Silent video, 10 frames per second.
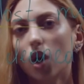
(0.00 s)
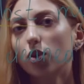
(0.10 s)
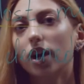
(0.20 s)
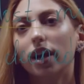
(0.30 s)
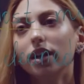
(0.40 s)

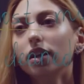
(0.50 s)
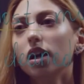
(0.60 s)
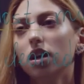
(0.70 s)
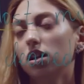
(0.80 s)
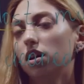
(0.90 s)
Okay,
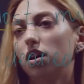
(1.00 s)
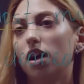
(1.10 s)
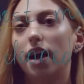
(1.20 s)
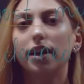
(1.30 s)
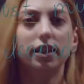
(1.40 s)

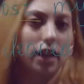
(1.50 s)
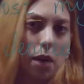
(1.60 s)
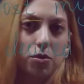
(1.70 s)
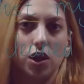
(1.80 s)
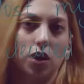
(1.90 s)
I had
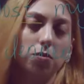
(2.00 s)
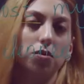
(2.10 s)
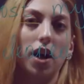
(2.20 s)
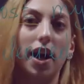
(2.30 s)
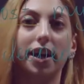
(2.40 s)
laptop,
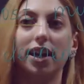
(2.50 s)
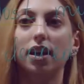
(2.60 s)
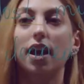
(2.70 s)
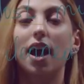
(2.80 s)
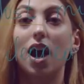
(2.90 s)

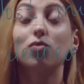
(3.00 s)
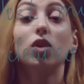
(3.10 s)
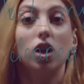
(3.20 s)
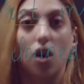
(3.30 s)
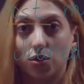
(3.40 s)
I have
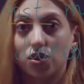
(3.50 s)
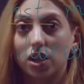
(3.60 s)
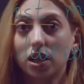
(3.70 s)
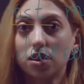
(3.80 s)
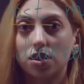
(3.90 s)
lost
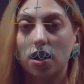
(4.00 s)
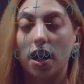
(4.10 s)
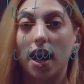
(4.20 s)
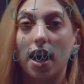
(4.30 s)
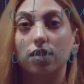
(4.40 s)
it,
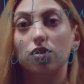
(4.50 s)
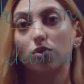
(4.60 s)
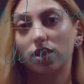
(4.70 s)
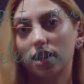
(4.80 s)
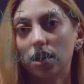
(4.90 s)
and the
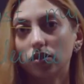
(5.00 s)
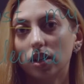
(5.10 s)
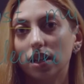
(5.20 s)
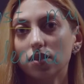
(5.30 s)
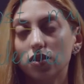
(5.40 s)
result
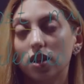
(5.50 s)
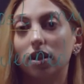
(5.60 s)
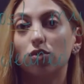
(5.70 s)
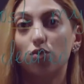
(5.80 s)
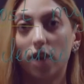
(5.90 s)
is
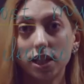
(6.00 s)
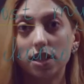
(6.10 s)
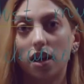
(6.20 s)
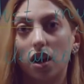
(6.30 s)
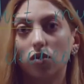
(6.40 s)
that right
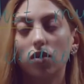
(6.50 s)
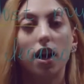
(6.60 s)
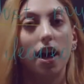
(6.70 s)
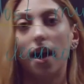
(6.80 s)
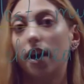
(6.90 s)
now
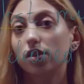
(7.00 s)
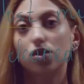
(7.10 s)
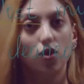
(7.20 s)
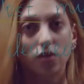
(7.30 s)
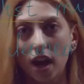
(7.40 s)
I
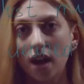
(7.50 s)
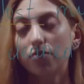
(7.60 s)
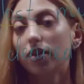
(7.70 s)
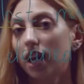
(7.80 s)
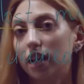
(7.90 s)
don't
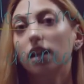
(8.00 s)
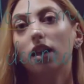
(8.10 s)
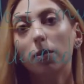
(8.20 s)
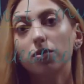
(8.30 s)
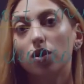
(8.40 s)
have any
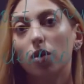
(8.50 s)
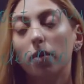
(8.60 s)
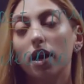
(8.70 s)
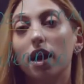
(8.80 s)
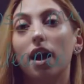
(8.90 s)

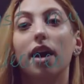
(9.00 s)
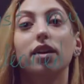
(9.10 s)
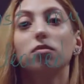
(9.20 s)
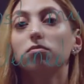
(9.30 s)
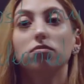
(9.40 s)
laptop.
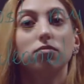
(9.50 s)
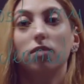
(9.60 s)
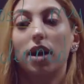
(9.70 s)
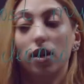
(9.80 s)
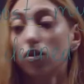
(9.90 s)

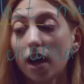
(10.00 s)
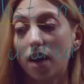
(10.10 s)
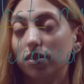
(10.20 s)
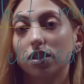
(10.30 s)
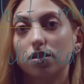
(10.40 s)
I don't
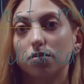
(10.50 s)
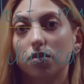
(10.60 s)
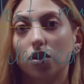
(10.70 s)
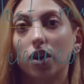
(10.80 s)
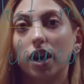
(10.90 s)
it.
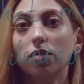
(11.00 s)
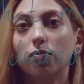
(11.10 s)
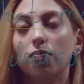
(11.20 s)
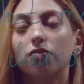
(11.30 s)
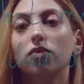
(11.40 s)
Okay,
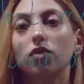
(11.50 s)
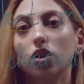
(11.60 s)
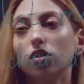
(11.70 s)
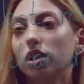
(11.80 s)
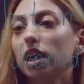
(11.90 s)

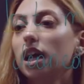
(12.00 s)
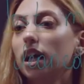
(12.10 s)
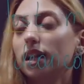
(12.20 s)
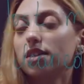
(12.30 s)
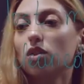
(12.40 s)
good.
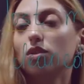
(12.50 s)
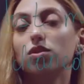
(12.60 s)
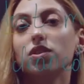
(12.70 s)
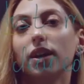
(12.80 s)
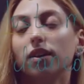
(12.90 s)
Let's go to
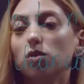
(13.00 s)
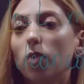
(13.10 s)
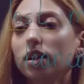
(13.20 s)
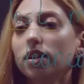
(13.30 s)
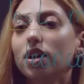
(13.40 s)
the second
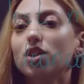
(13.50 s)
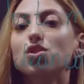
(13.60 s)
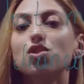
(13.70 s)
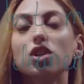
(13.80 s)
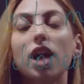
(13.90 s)
one.
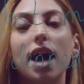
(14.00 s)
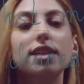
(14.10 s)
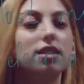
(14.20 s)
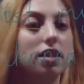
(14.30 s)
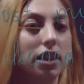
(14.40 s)
She
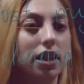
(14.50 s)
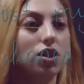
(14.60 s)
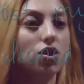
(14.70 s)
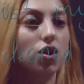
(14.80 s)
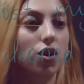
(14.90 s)
has
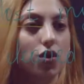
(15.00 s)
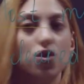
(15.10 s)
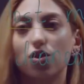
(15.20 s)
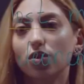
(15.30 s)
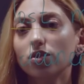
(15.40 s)
cleaned her
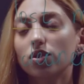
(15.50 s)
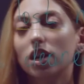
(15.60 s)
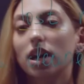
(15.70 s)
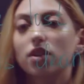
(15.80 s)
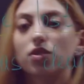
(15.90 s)
shoes.
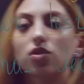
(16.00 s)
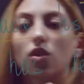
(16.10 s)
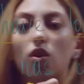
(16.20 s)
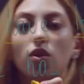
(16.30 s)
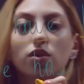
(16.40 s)

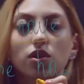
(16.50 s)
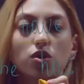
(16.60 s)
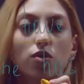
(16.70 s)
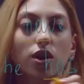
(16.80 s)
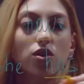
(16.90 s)
So
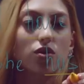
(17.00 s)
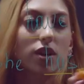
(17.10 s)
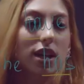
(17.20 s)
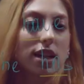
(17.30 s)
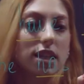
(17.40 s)

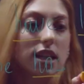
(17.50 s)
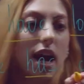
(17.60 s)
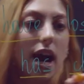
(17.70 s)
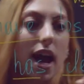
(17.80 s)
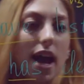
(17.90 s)
structure is
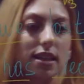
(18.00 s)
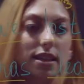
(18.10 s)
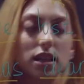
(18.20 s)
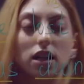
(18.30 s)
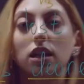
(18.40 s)

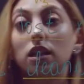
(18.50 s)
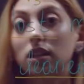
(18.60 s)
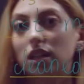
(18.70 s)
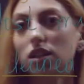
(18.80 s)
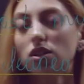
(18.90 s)
has
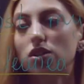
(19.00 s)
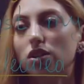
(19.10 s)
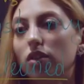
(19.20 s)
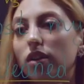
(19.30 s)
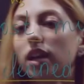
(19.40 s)
cleaned.
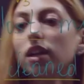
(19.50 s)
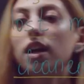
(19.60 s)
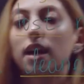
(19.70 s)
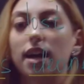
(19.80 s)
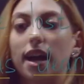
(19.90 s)
Okay,
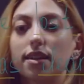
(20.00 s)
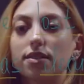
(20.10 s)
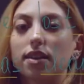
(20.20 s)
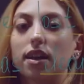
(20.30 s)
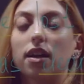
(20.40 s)

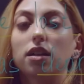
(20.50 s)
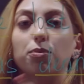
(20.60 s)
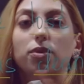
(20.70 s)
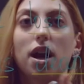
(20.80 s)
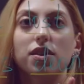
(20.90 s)
has
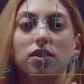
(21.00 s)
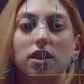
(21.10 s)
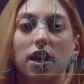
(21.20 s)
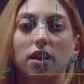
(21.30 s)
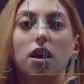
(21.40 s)
and plus
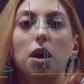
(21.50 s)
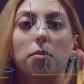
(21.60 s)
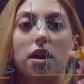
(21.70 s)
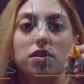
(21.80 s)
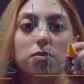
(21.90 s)
again
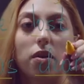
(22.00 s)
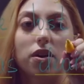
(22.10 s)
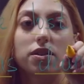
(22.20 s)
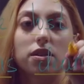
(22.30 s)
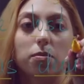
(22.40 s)
past
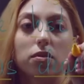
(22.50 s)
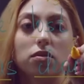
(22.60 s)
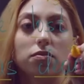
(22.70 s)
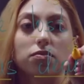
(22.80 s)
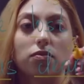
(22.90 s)
participle.